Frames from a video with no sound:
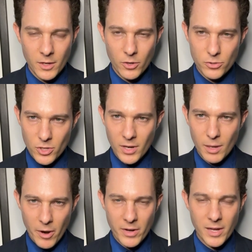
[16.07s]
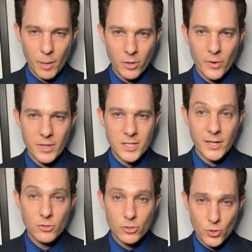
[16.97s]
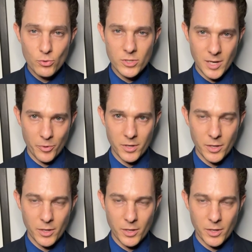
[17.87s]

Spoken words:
concerning a married couple who had signed two separate